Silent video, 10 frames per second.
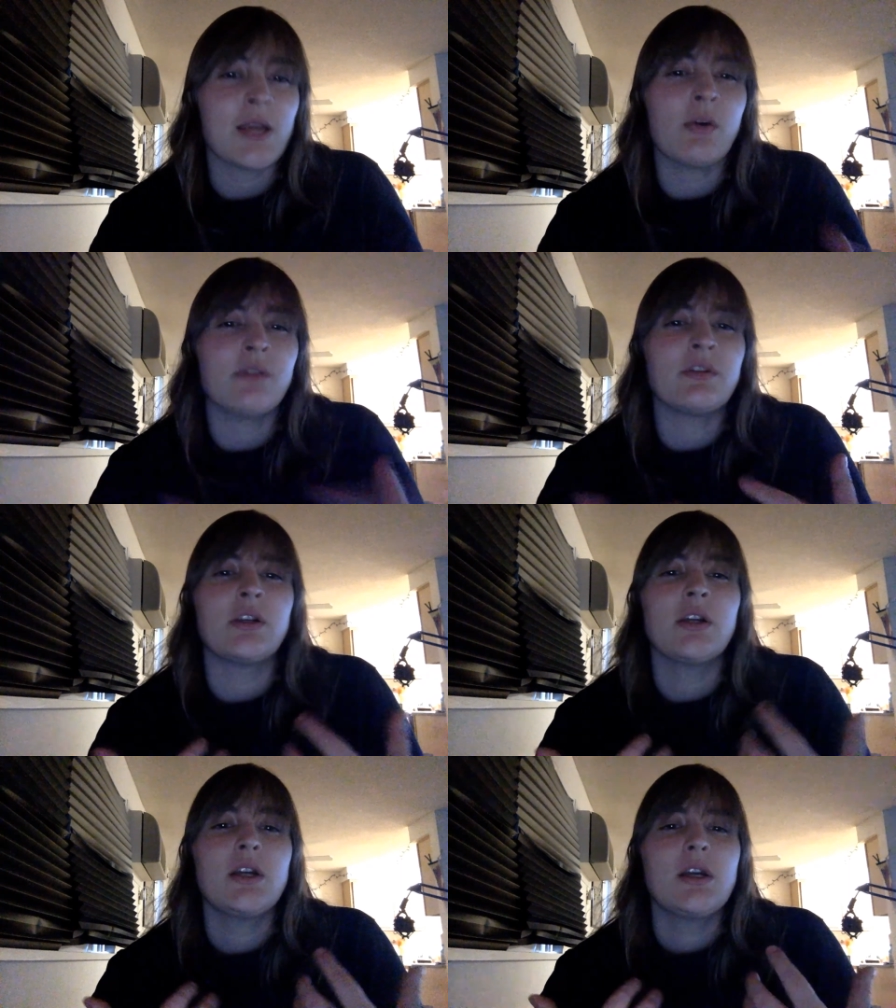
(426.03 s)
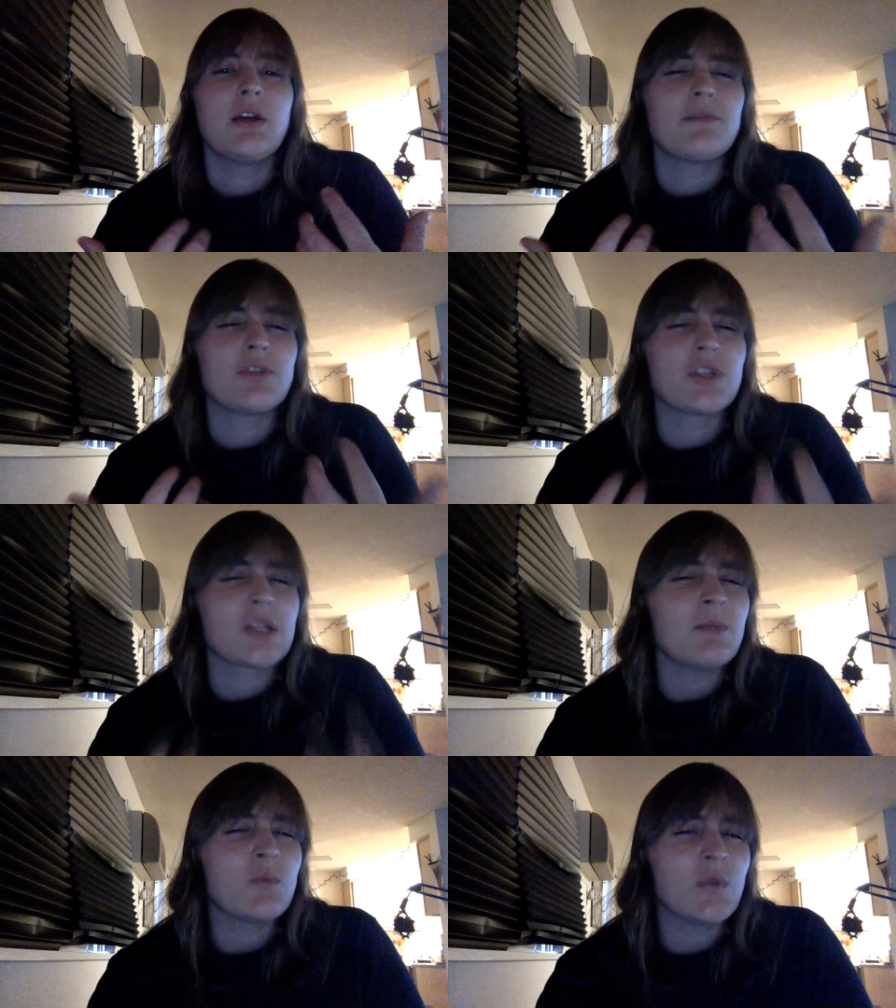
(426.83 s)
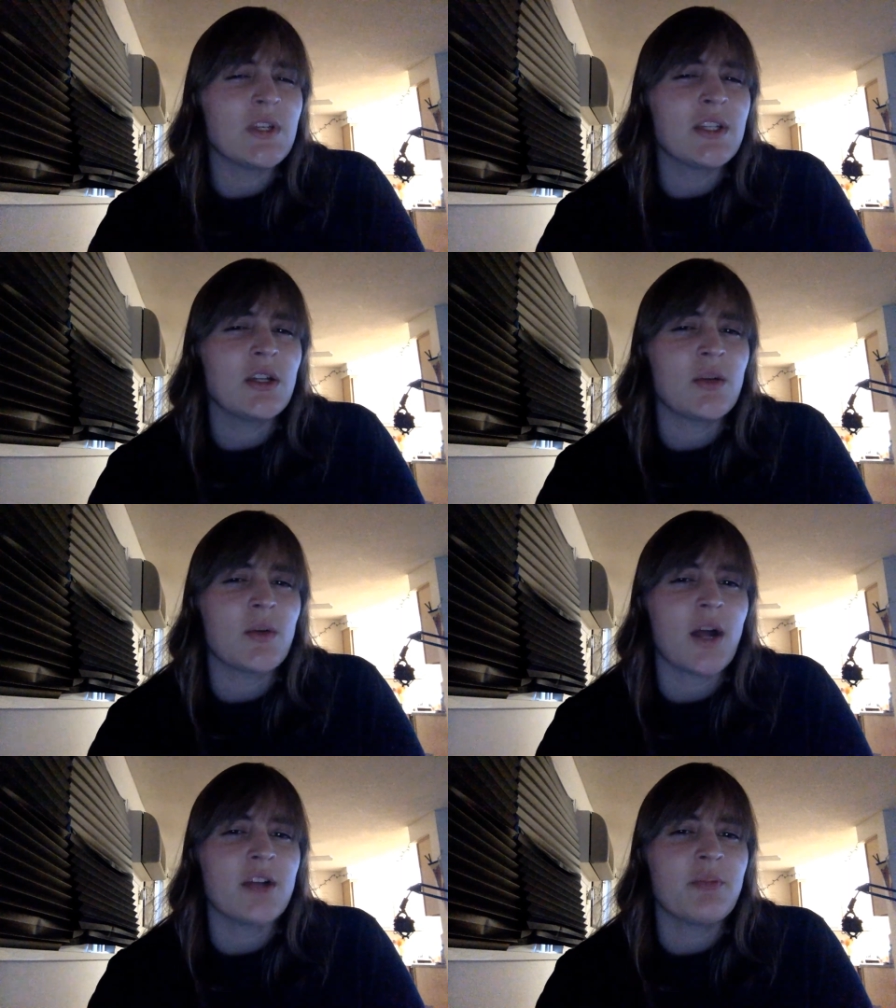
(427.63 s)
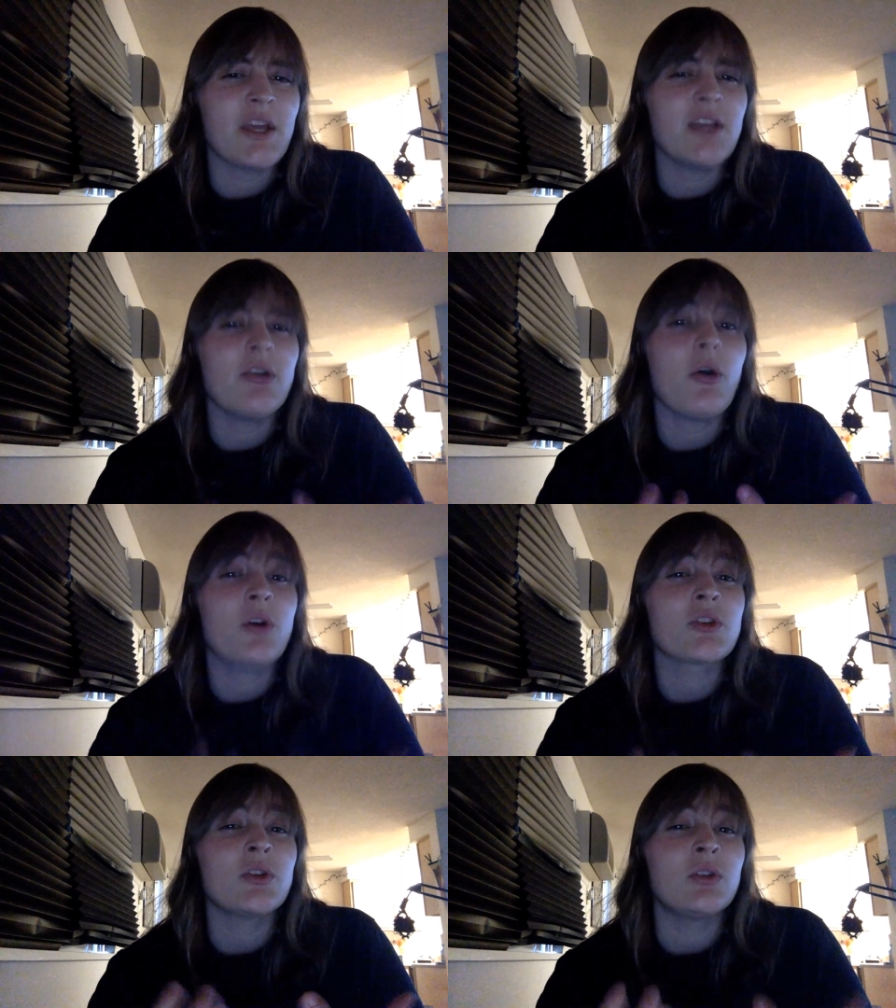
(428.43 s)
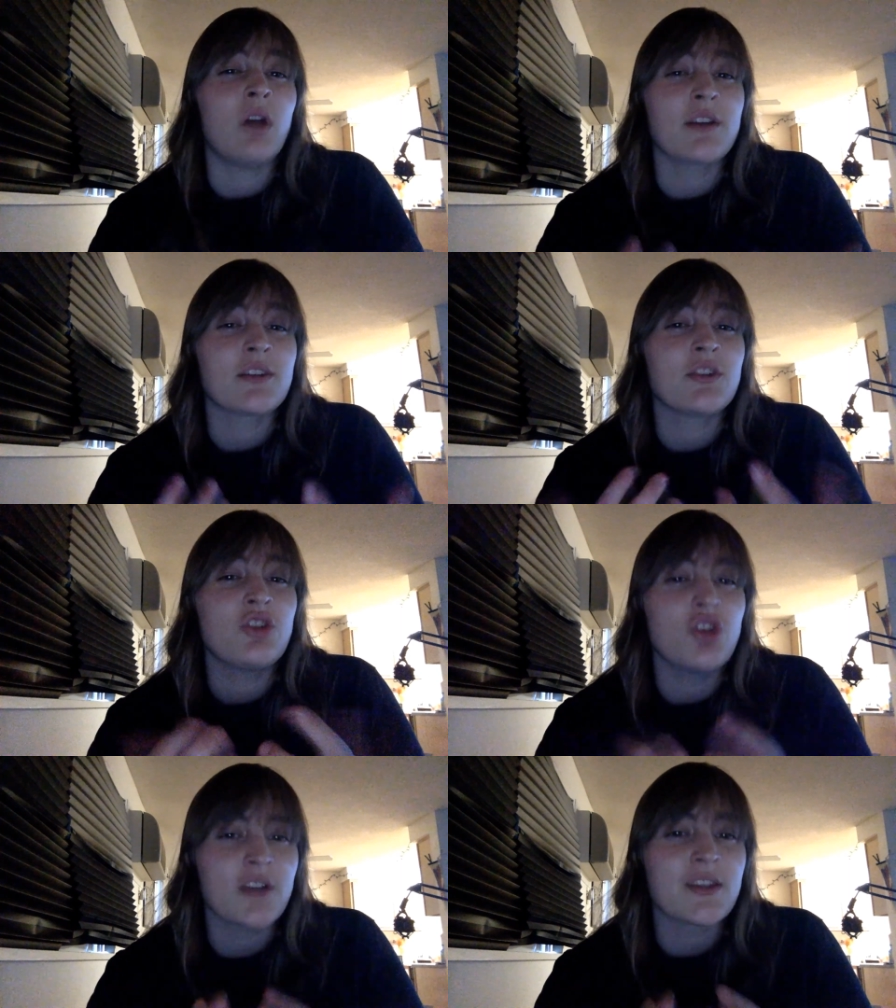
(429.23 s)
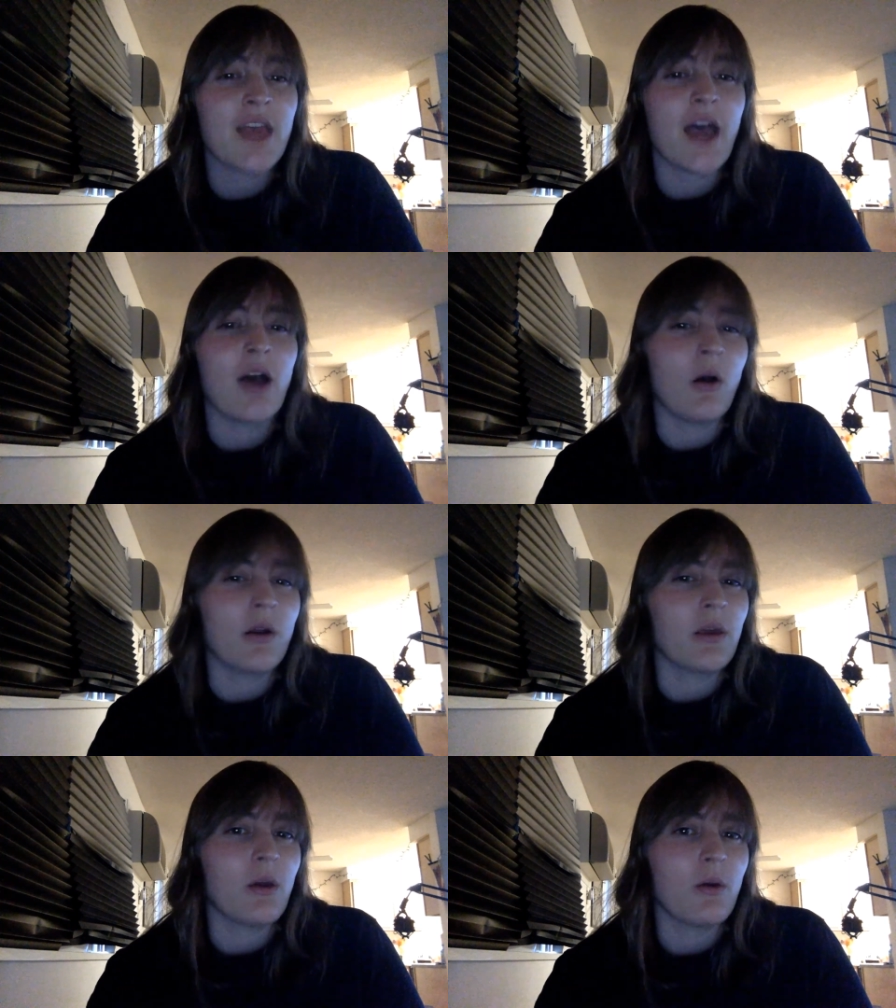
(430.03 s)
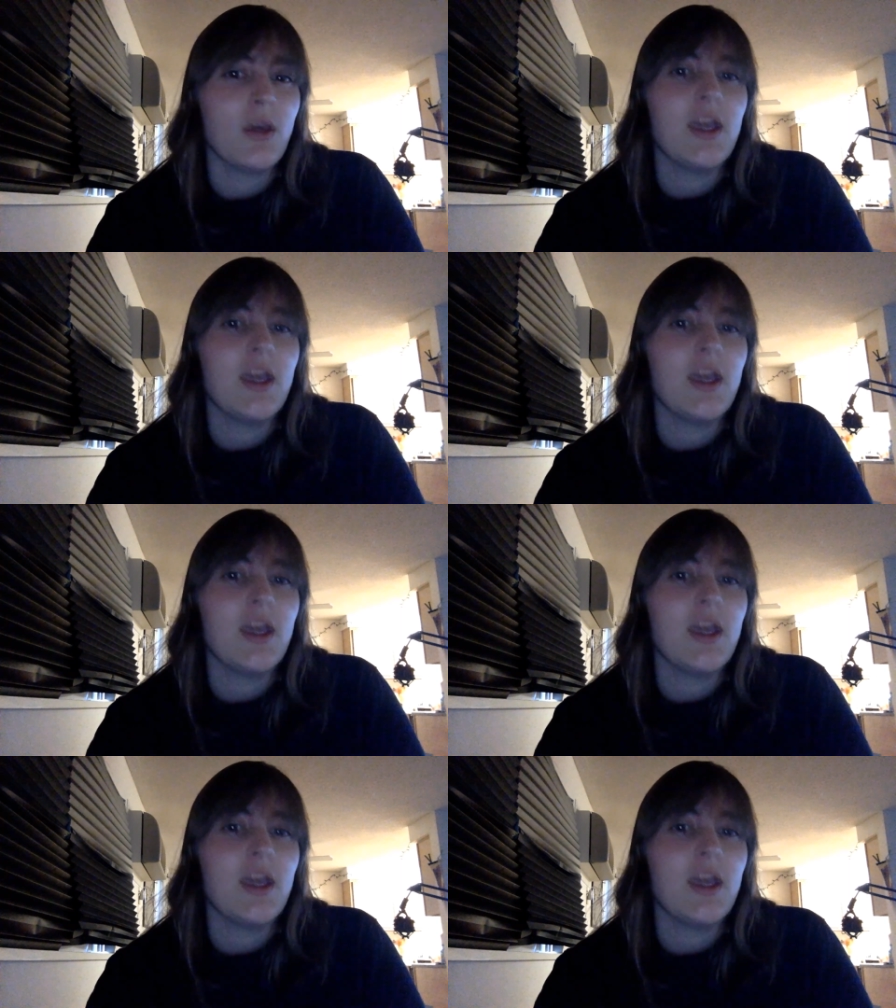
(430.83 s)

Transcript: However, for some reason, GarageBand also lost just that audio,